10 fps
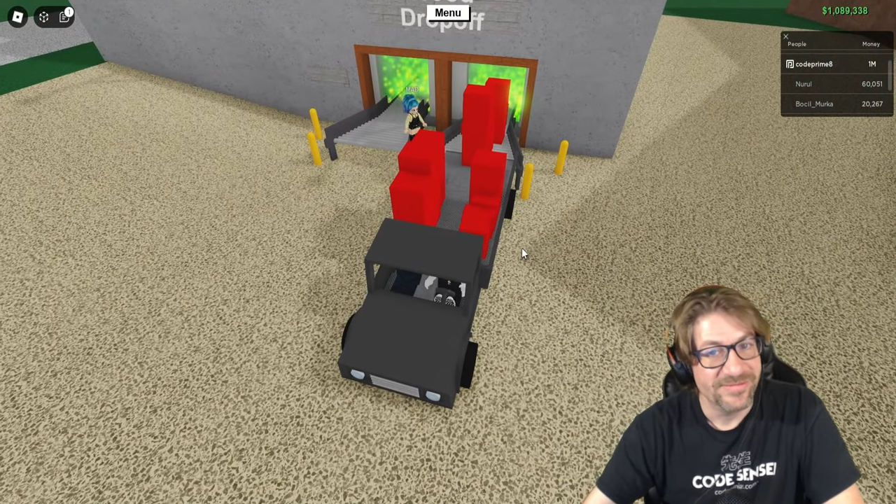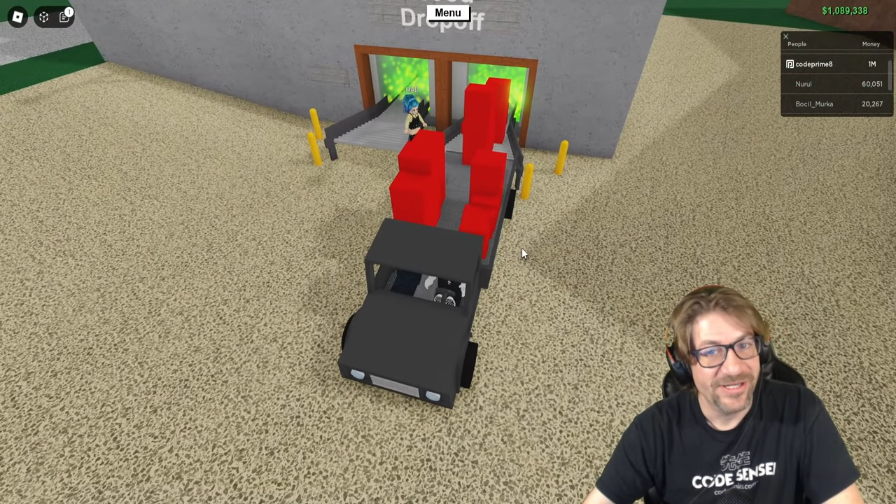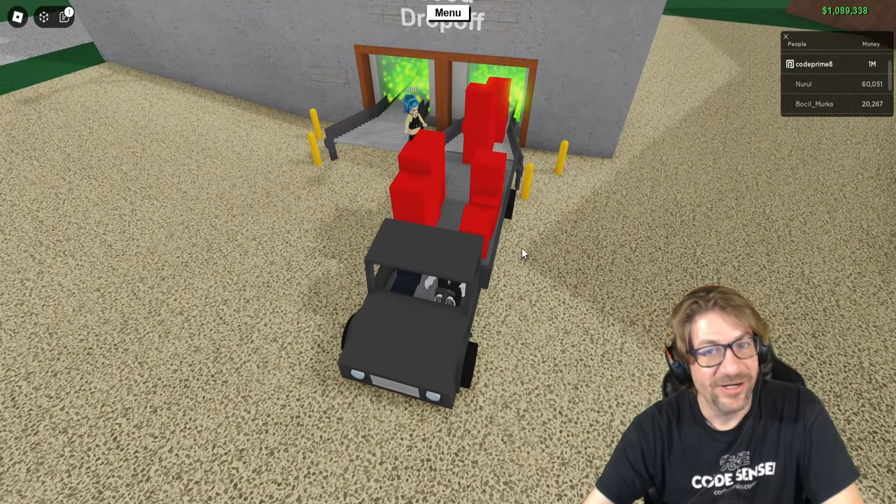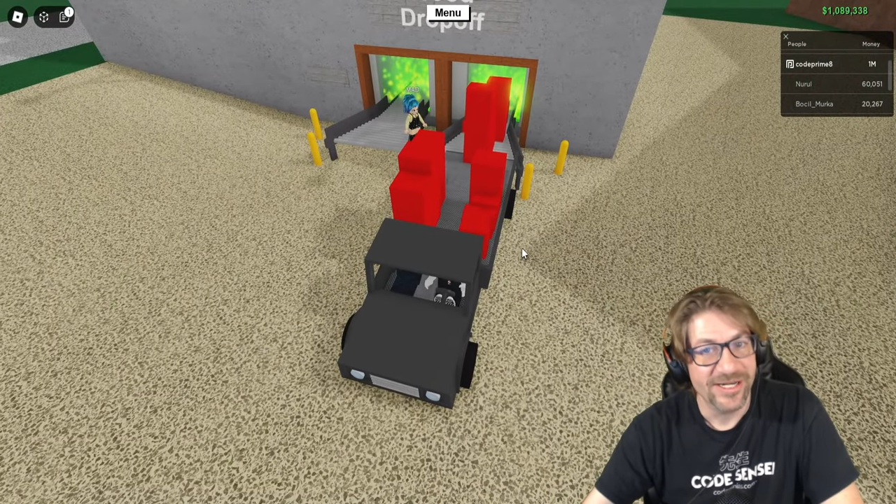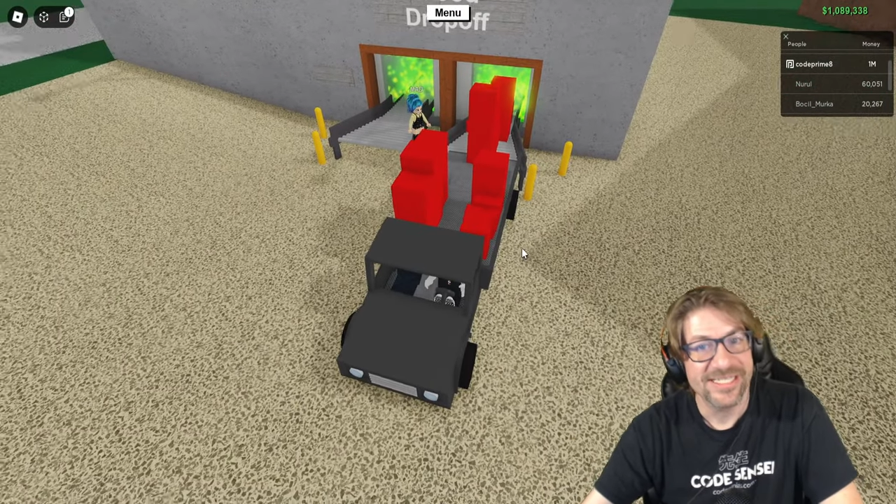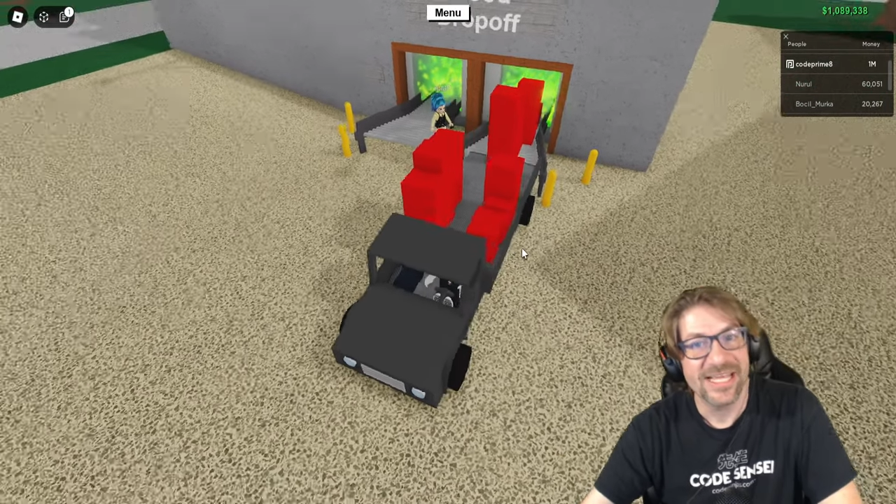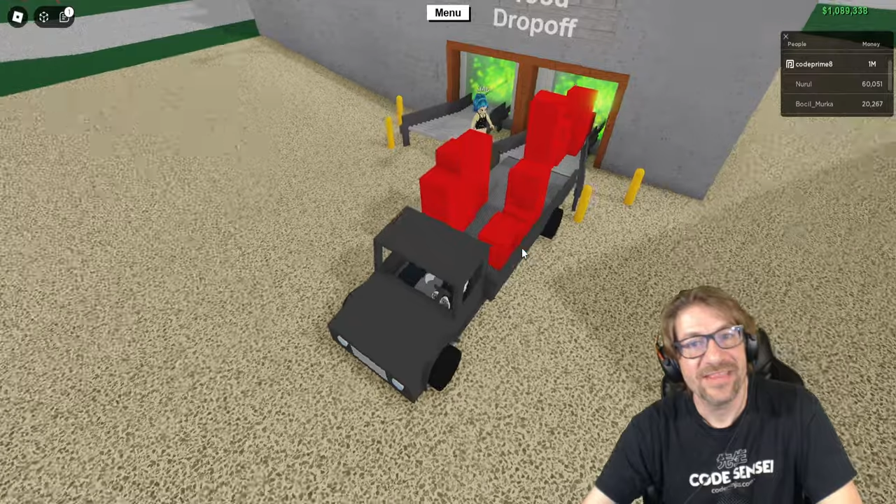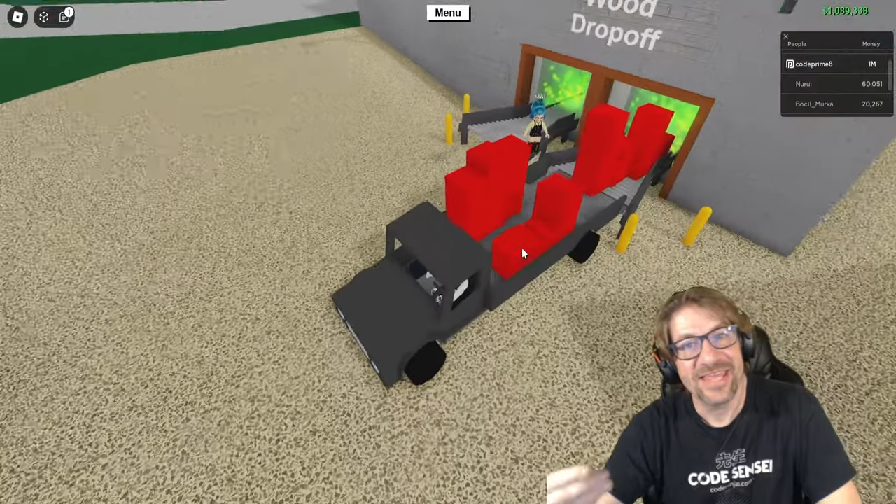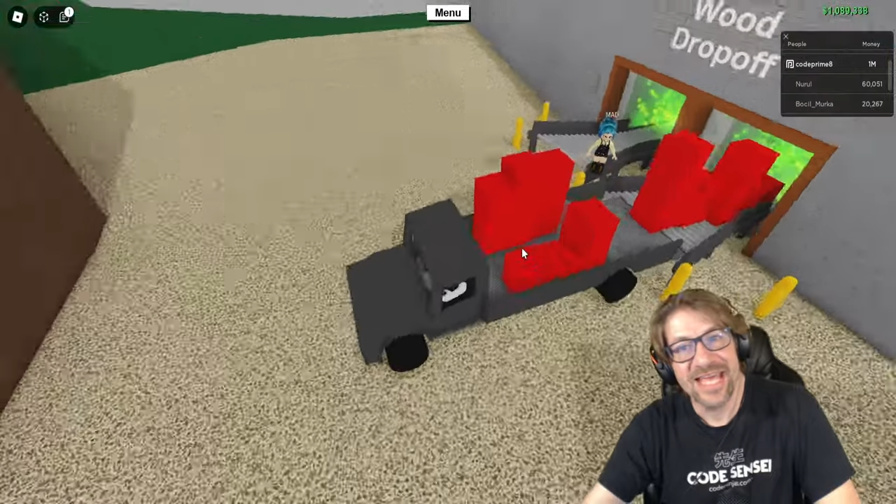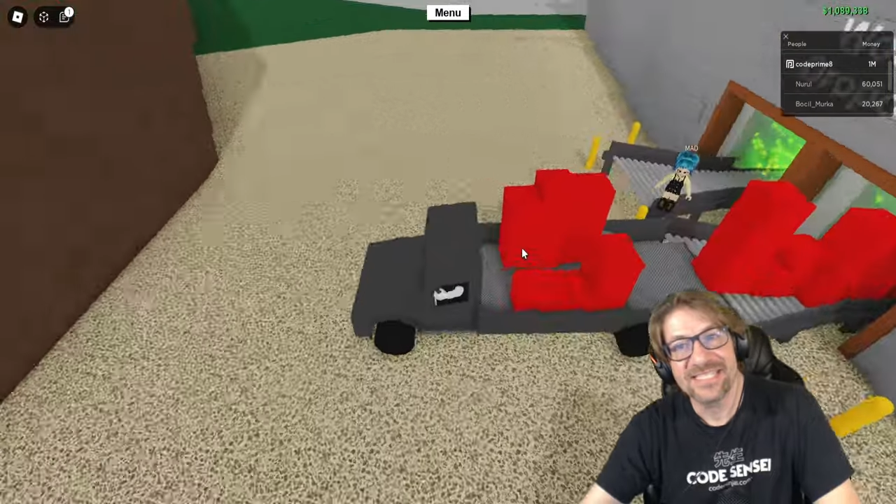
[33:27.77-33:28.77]
all right, and
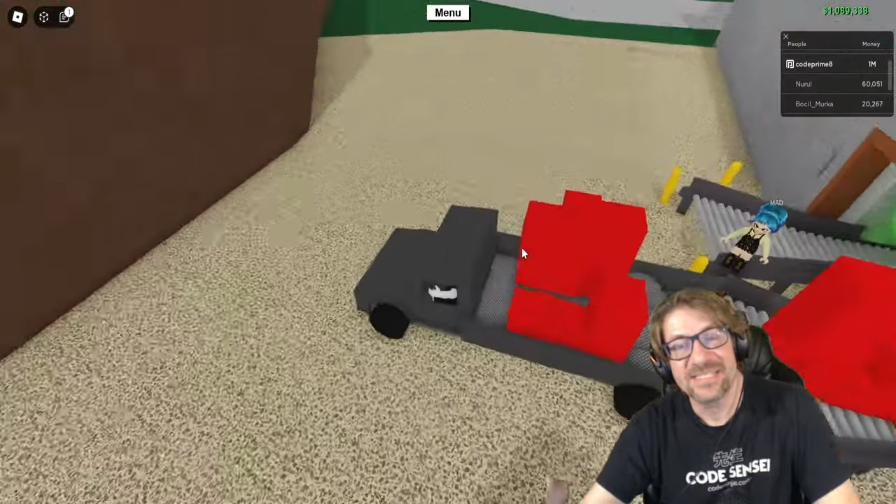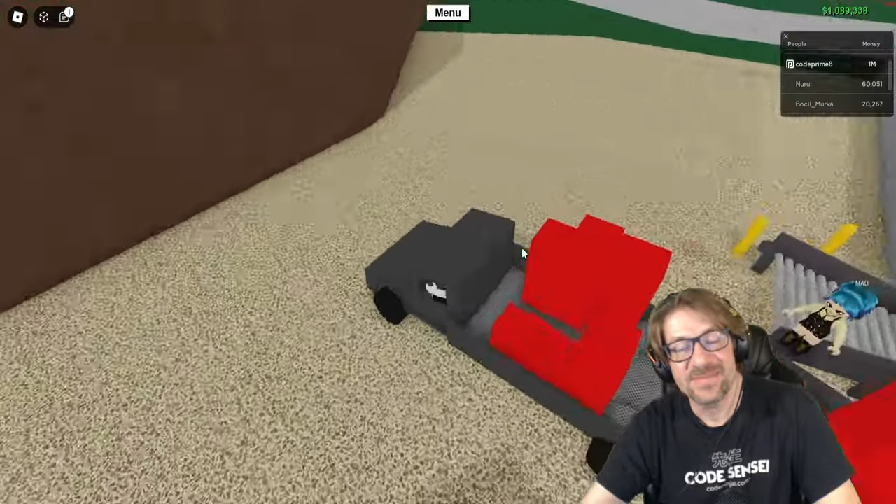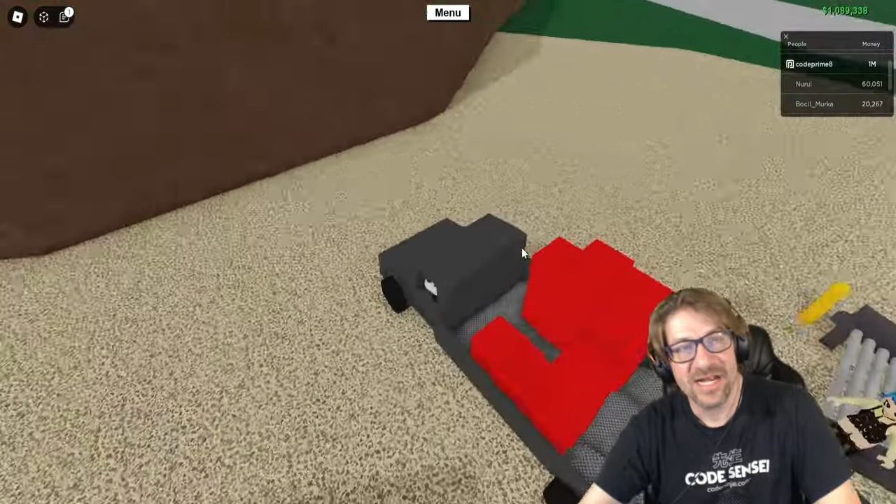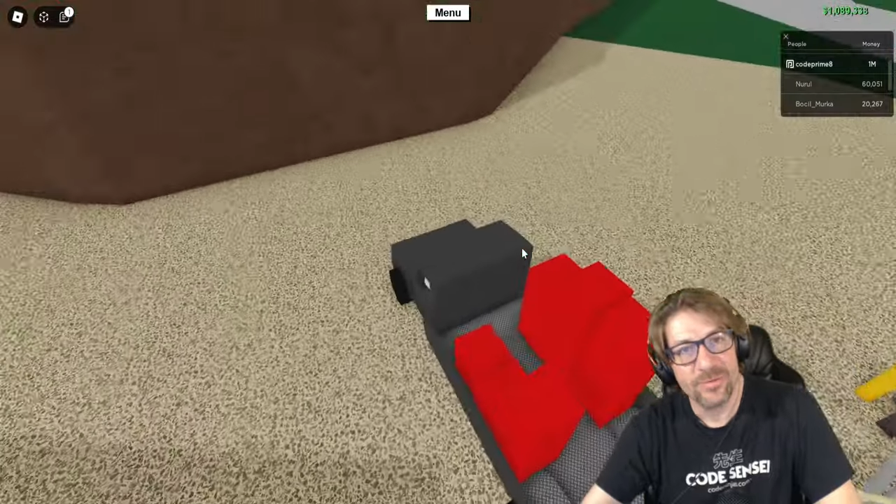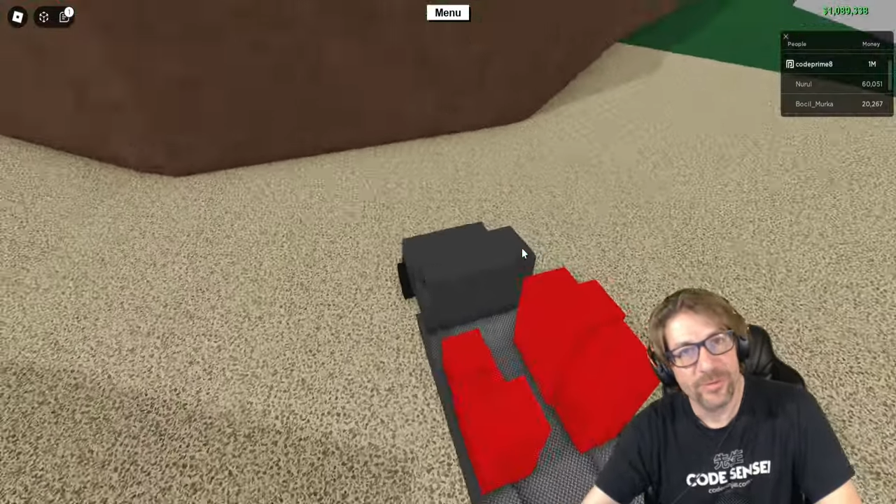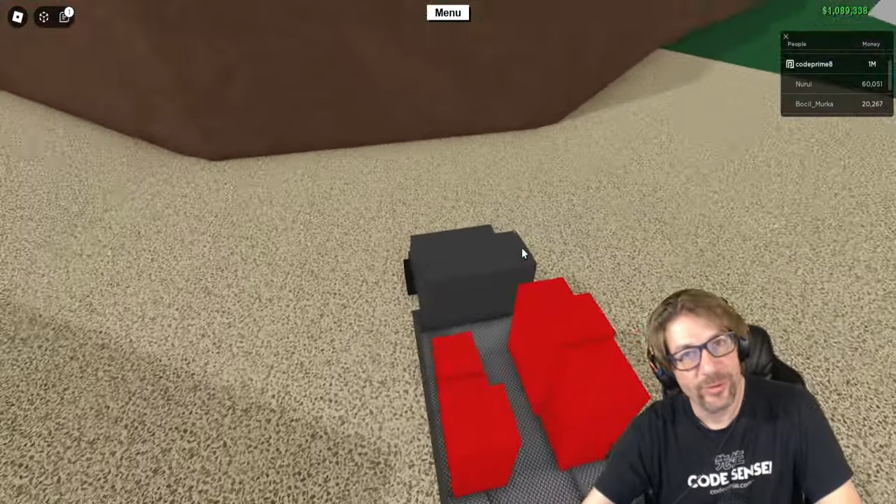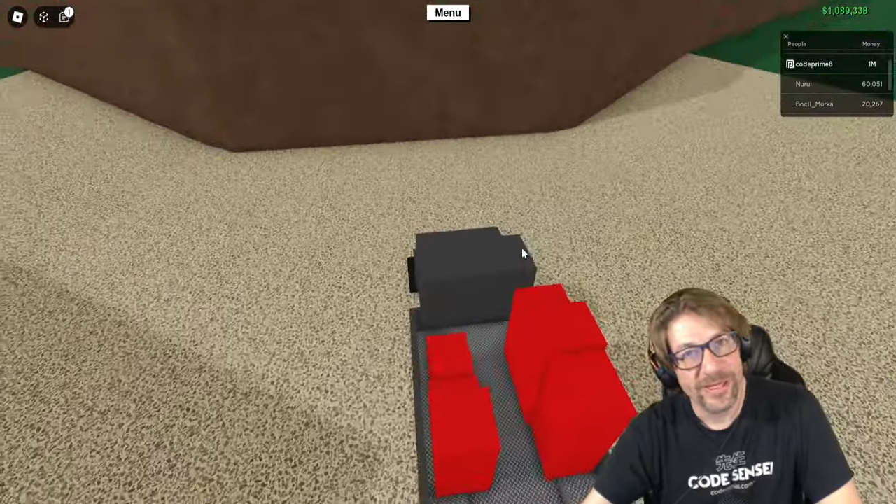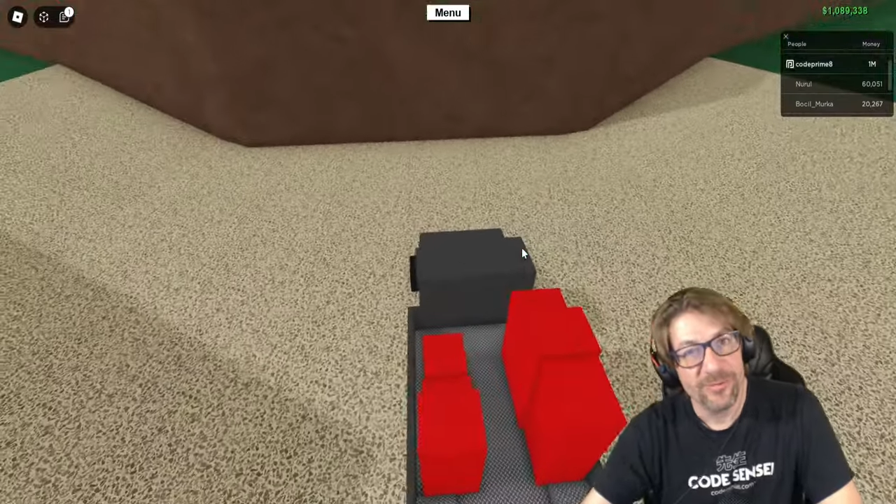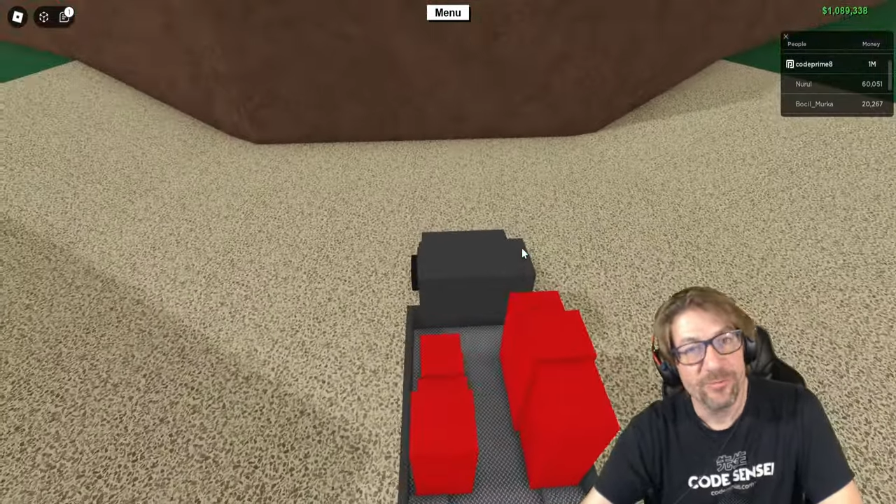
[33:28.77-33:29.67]
the gas is made out of propane.